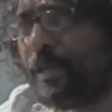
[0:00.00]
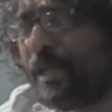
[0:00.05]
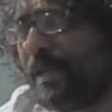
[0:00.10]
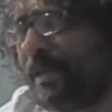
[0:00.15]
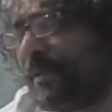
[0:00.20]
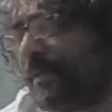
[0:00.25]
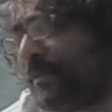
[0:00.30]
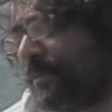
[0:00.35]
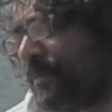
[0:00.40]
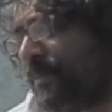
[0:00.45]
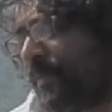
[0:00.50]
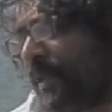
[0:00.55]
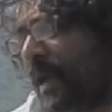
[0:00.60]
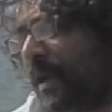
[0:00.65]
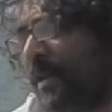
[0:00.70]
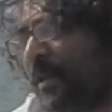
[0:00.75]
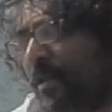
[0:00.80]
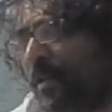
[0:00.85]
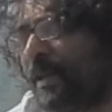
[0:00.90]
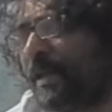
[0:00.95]
today,
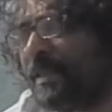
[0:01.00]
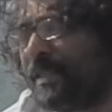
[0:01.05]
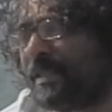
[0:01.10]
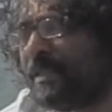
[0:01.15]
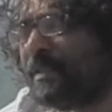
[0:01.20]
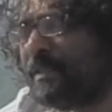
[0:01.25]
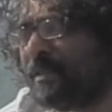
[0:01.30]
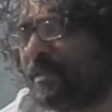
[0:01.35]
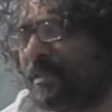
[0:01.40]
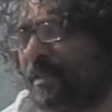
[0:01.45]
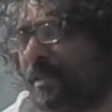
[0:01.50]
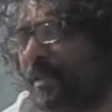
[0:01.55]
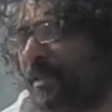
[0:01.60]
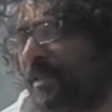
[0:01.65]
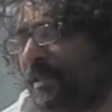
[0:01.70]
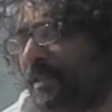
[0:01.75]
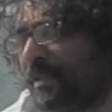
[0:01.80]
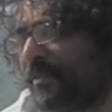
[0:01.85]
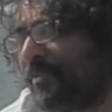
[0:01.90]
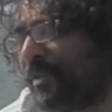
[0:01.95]
I look at it in
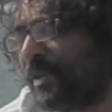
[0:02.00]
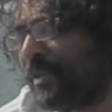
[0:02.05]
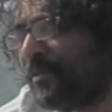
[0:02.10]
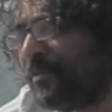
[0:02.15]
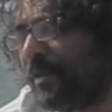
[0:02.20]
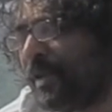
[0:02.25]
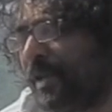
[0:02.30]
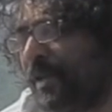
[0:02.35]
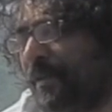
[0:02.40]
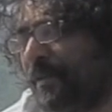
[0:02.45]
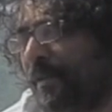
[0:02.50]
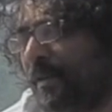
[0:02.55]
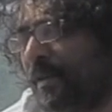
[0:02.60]
a different way.